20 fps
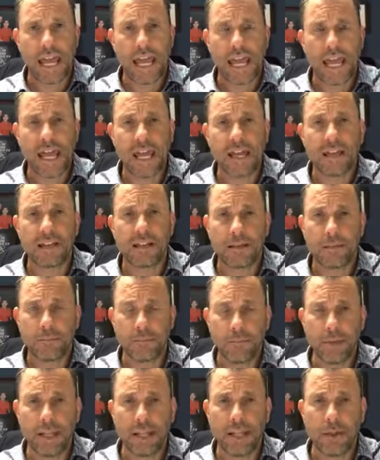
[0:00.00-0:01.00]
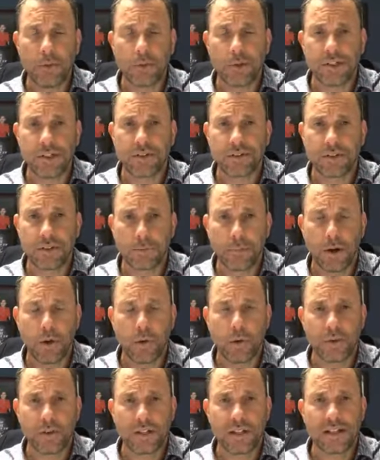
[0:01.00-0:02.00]
and me, which is the
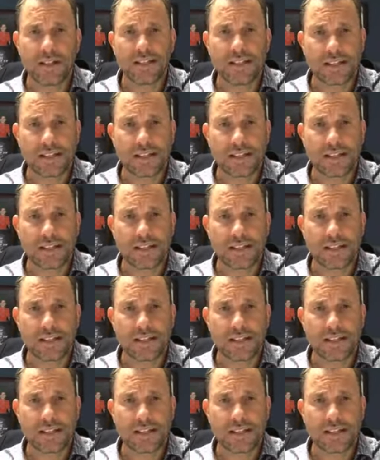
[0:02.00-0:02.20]
boat,